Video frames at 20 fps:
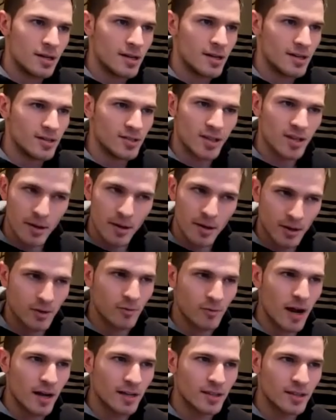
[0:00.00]
Is that
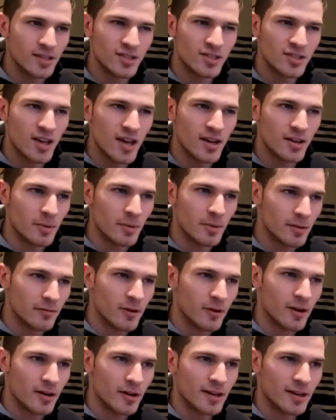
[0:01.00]
correct in saying, my friend?